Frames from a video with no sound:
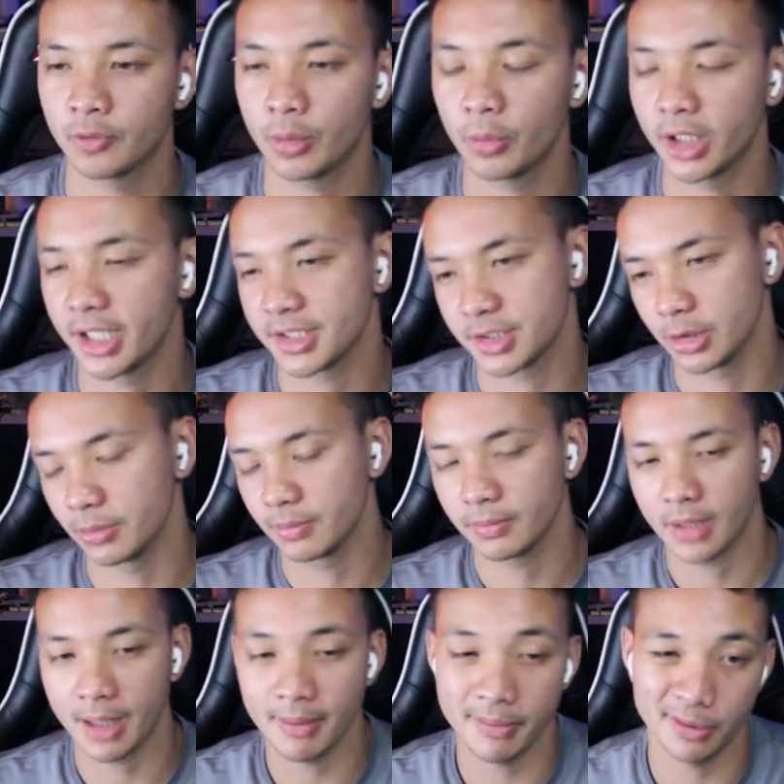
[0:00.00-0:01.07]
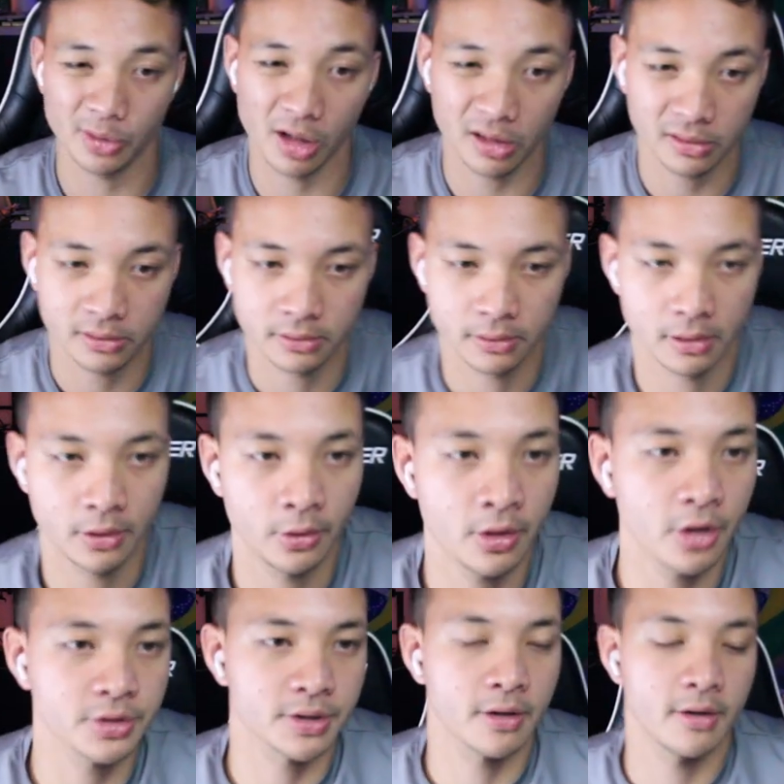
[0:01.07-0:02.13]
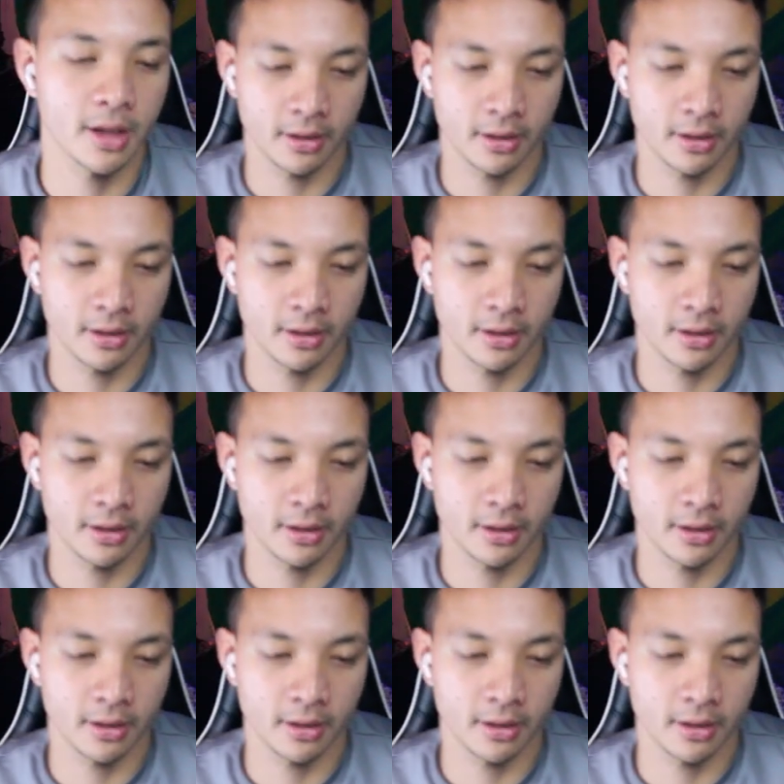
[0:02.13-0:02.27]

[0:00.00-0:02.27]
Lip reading: from what I assume. I might be wrong. Who knows?